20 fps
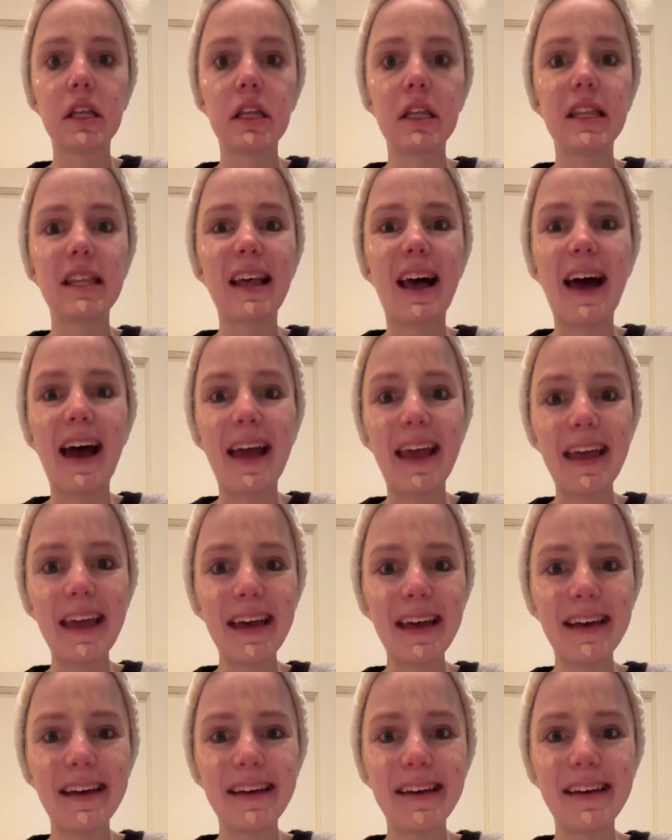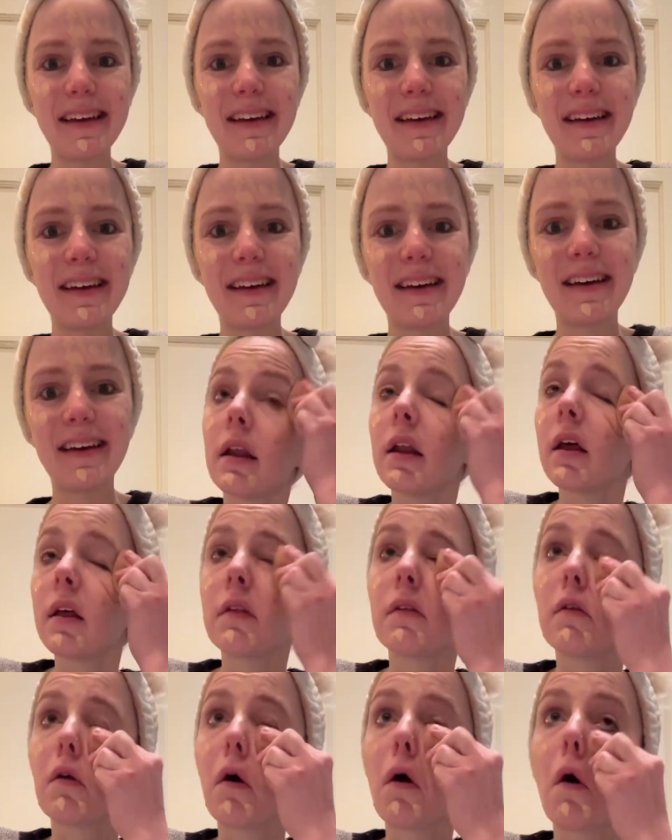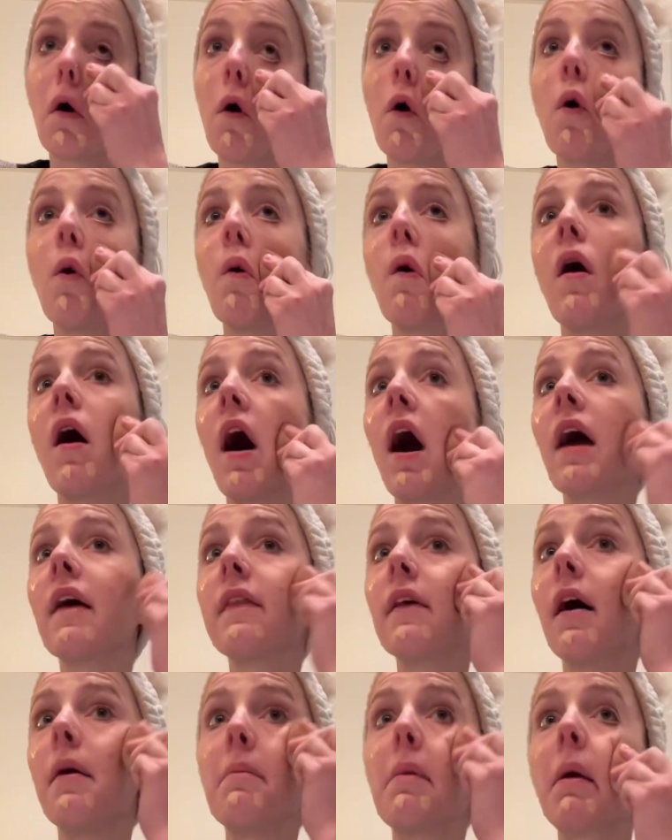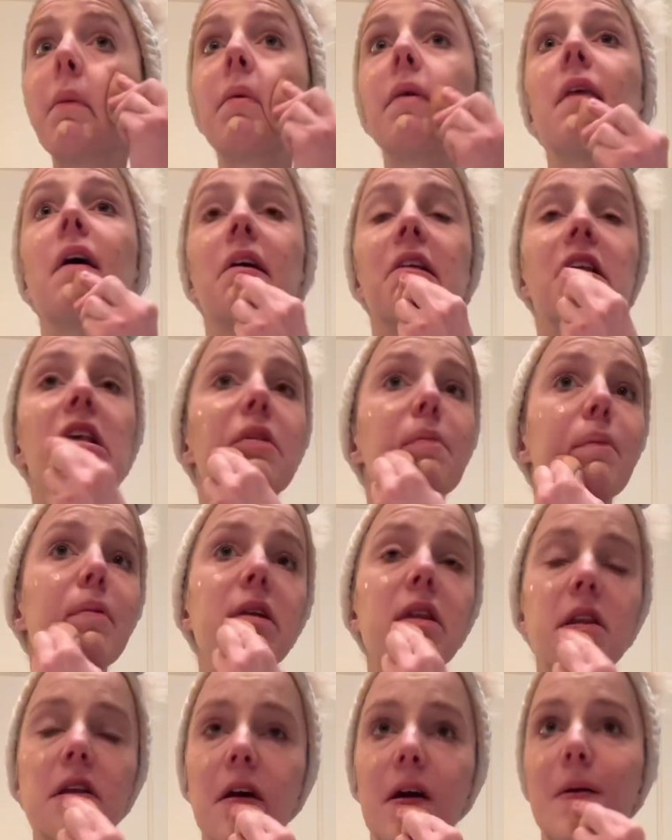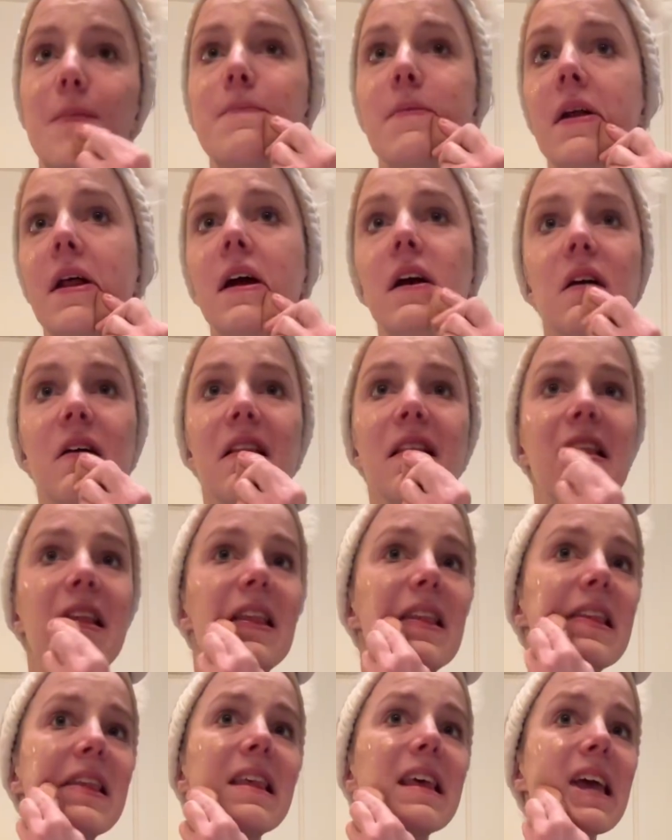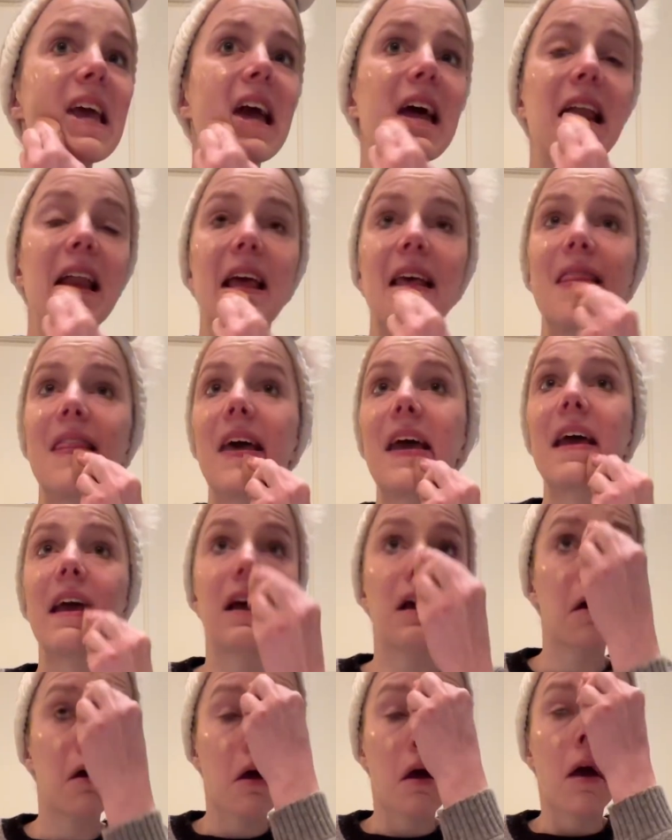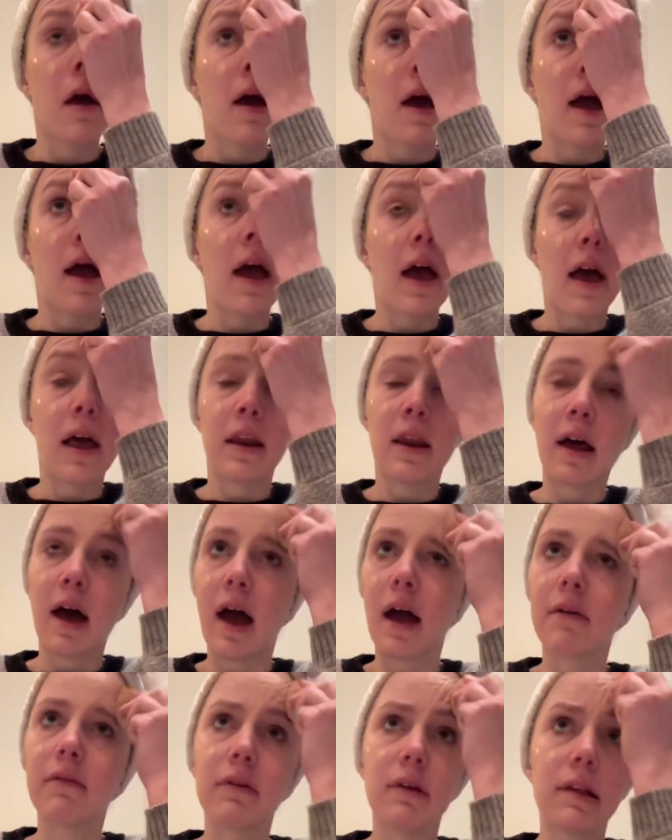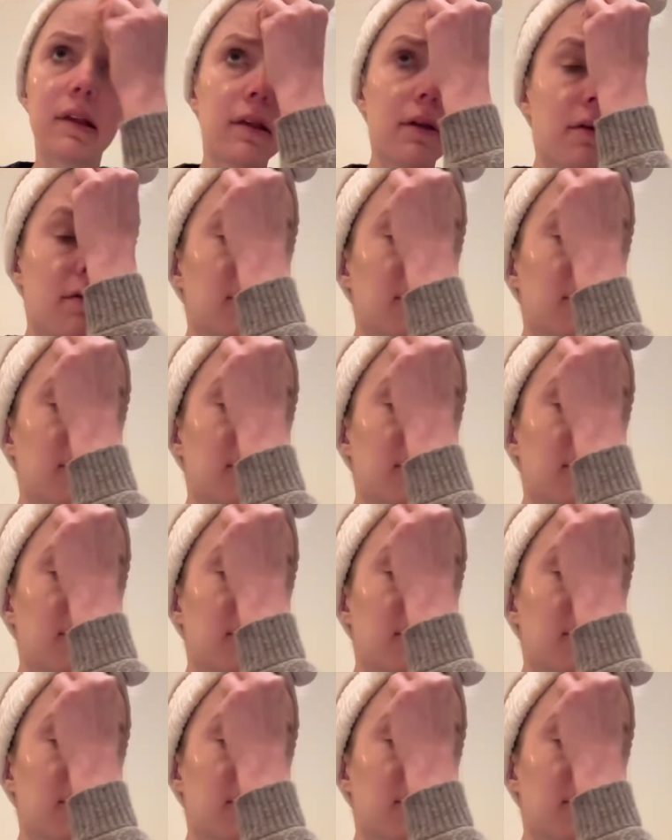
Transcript: tight. So I thought maybe there's a splinter, but I couldn't see anything. And I was so